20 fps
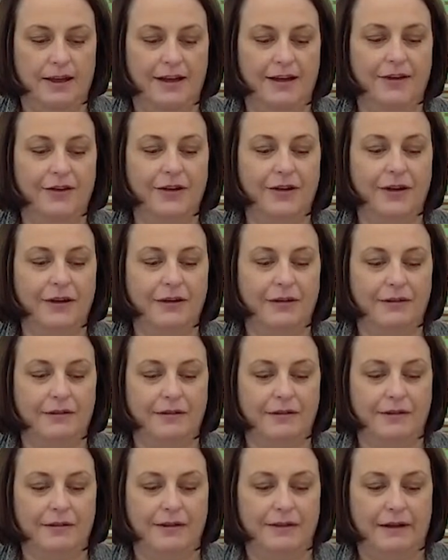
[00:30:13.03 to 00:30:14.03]
Okay.
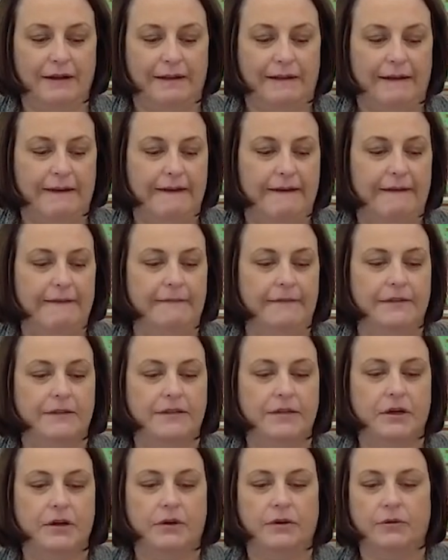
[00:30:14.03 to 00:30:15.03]

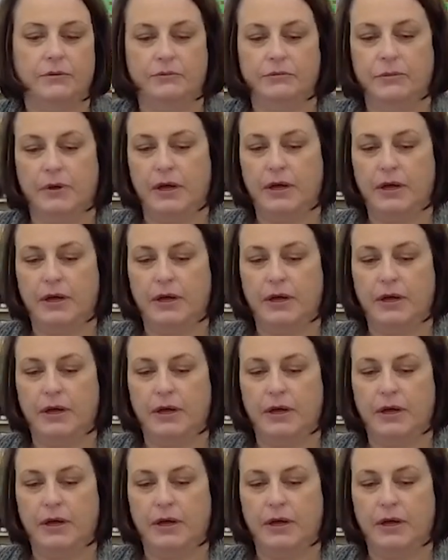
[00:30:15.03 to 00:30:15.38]
So,